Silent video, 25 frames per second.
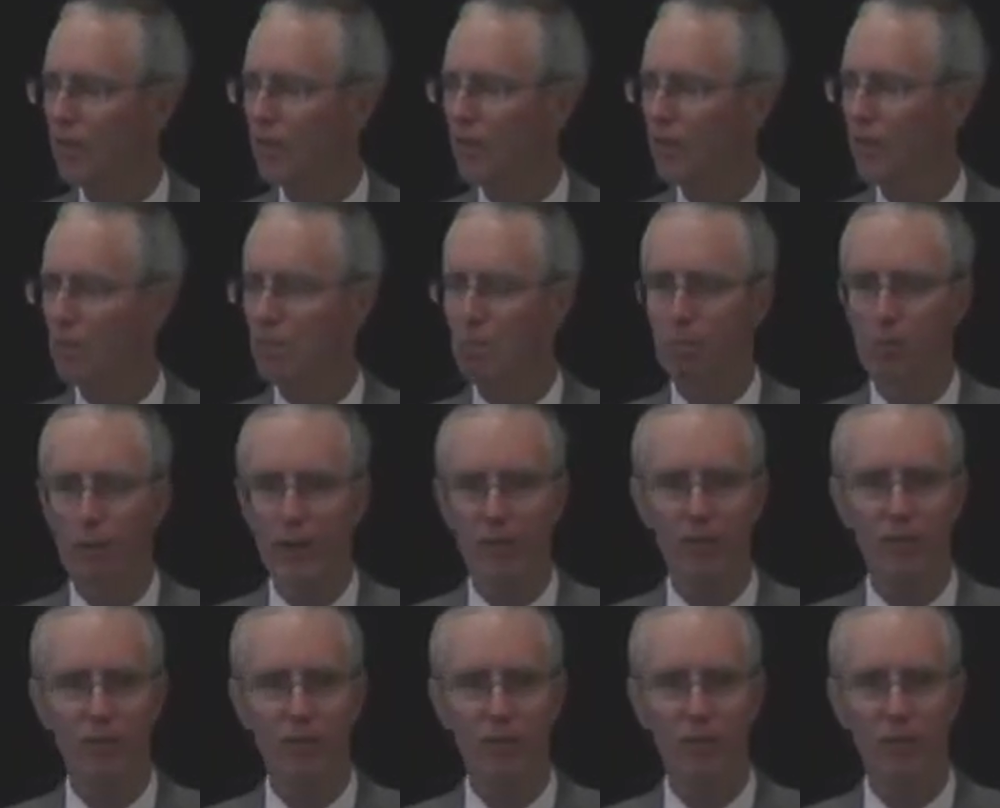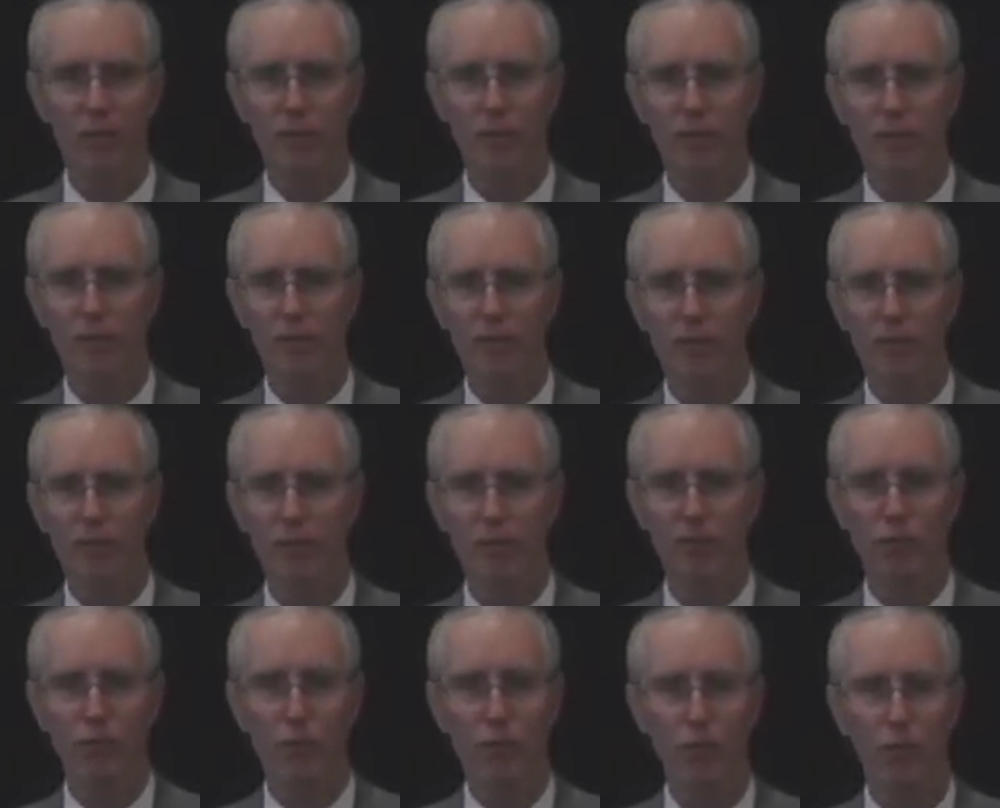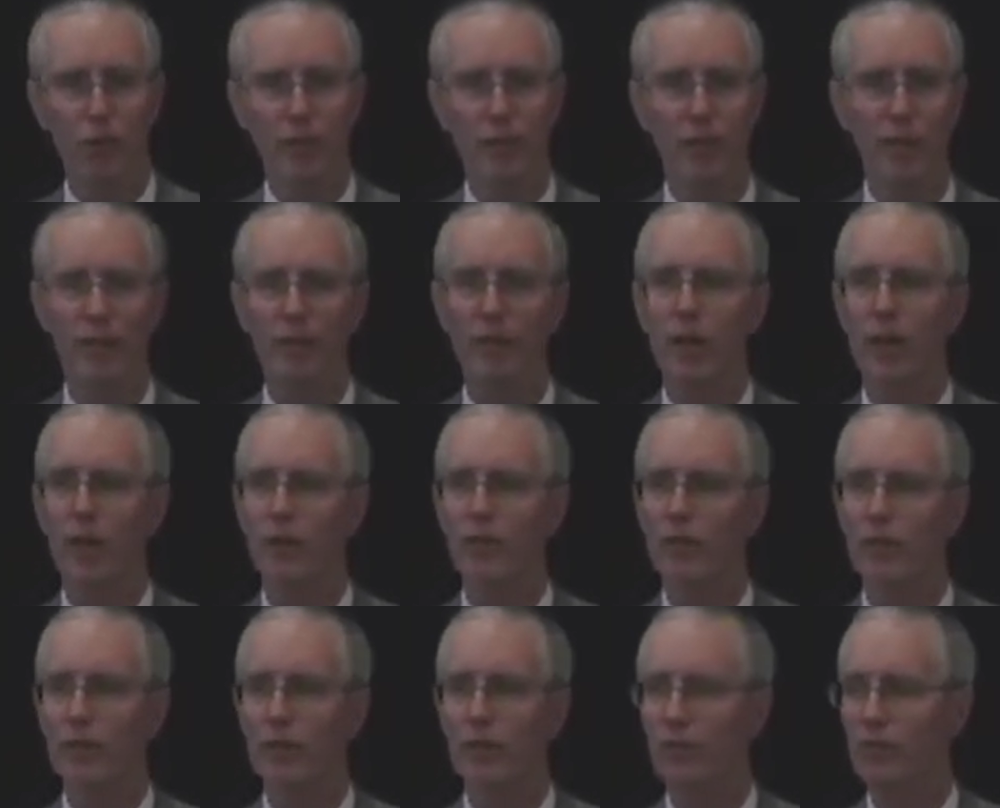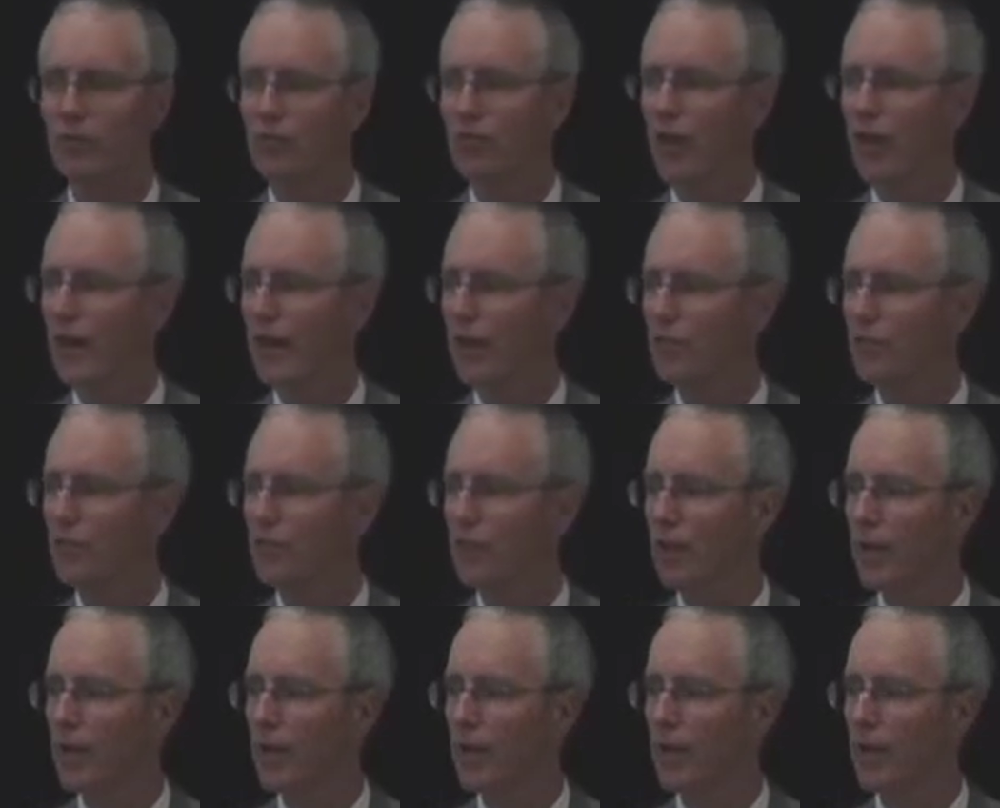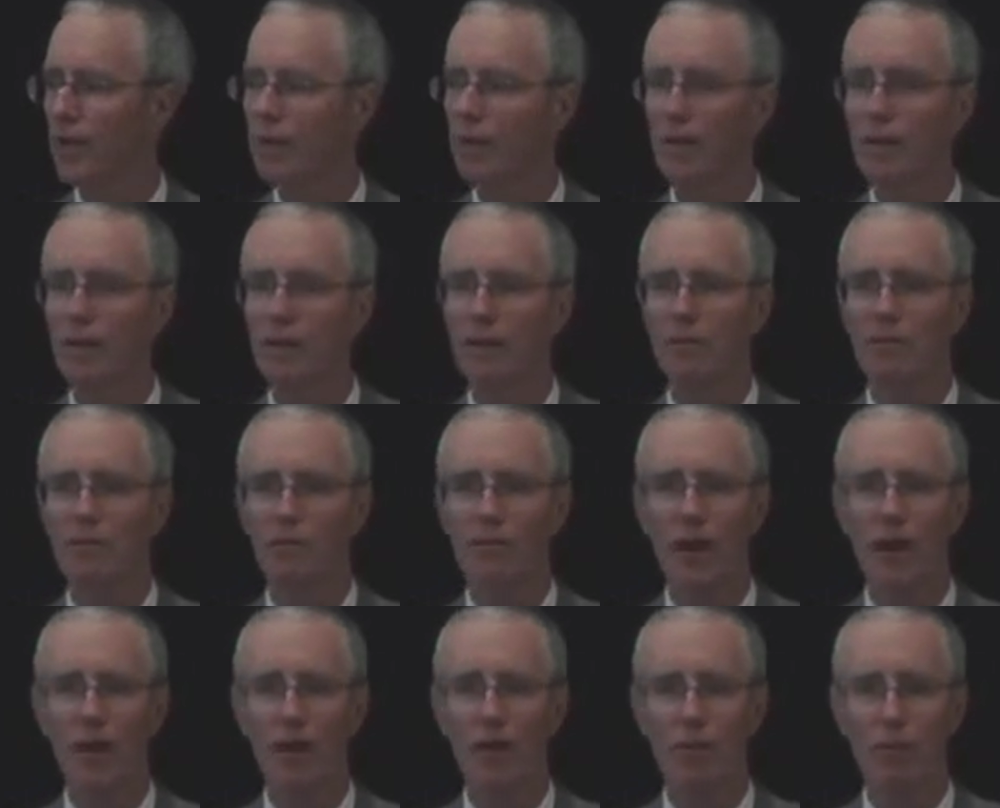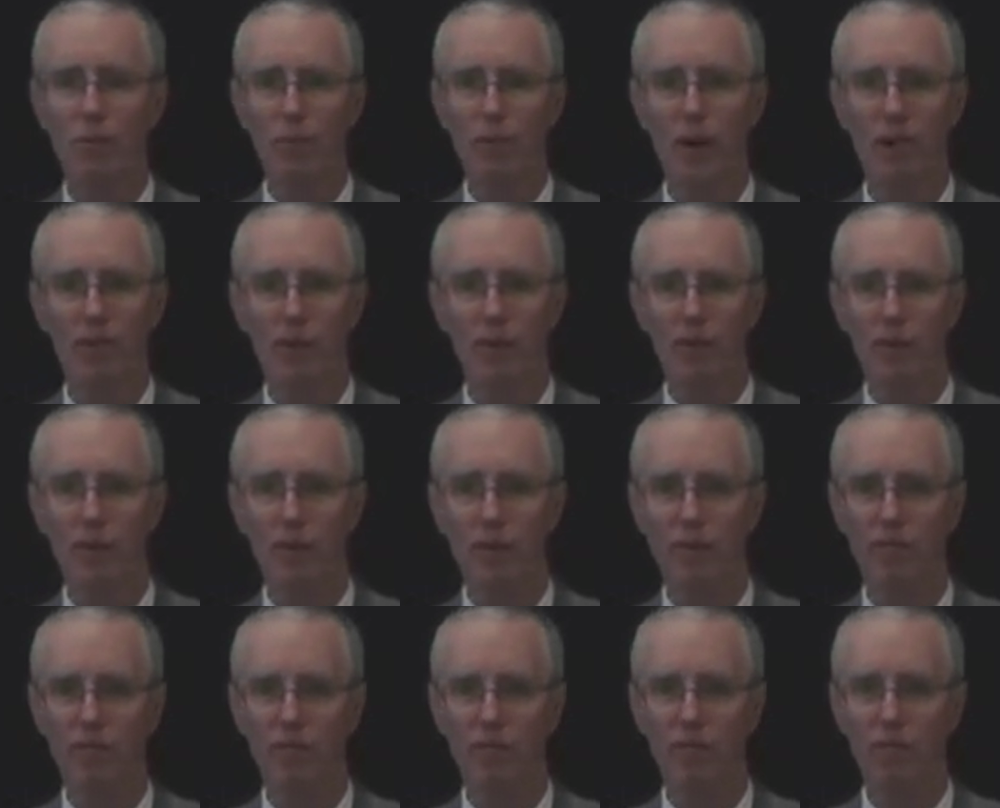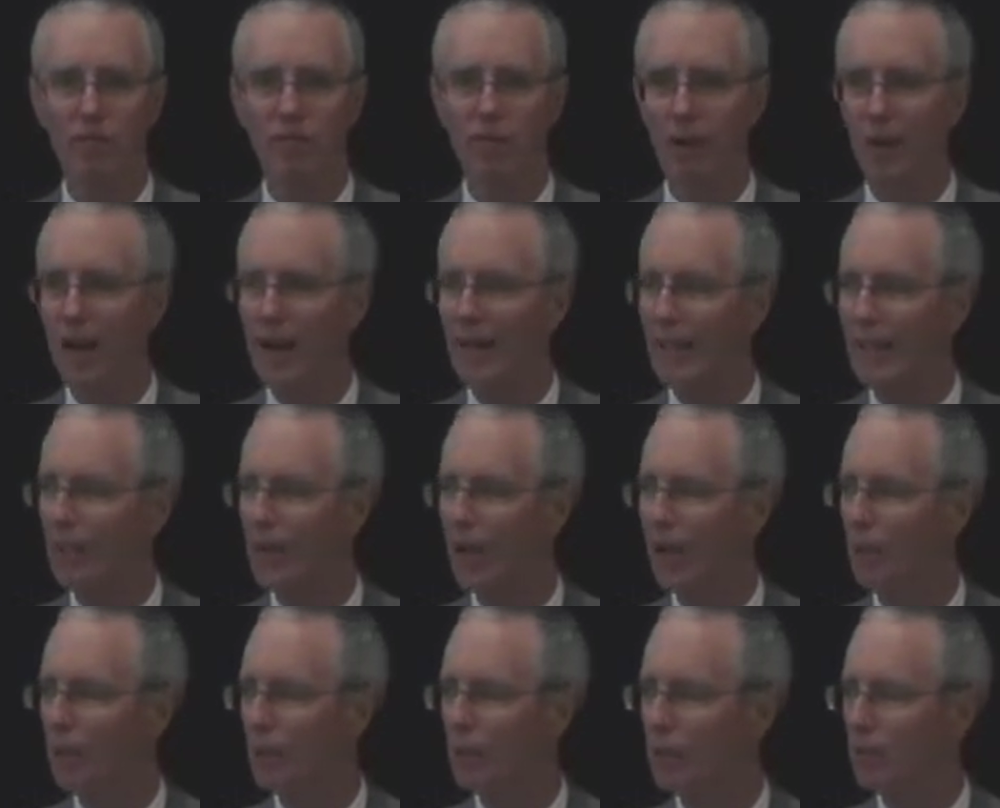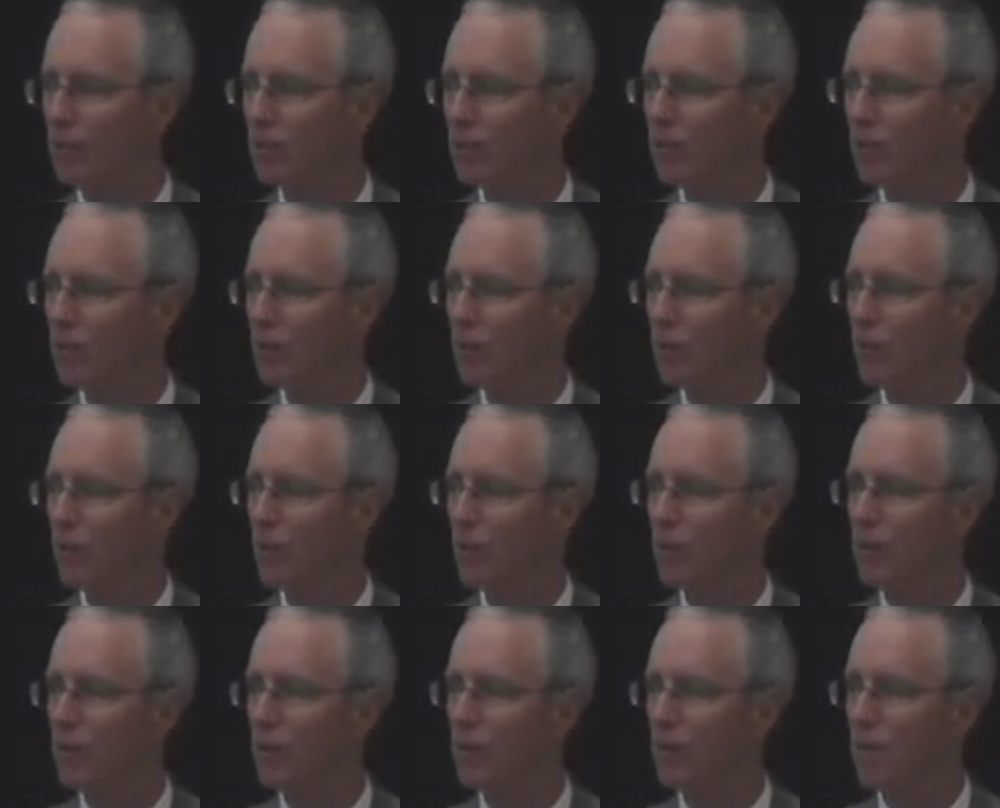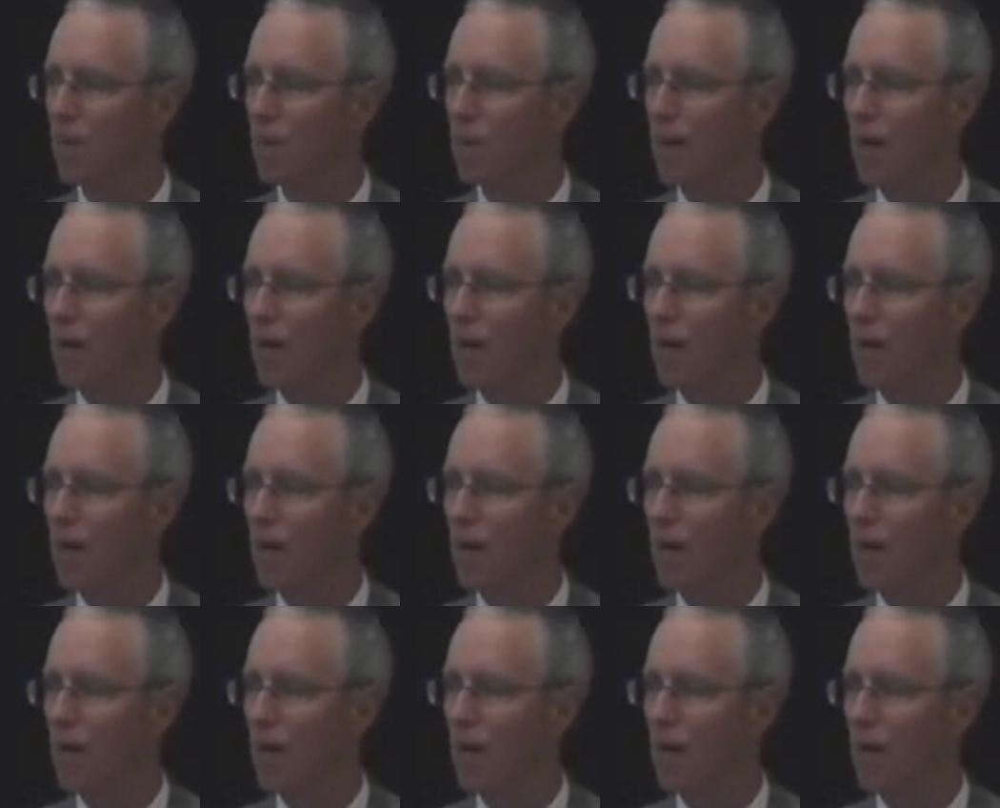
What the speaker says: they basically said, yes, we recognize this as a valid method of locking out a piece of equipment.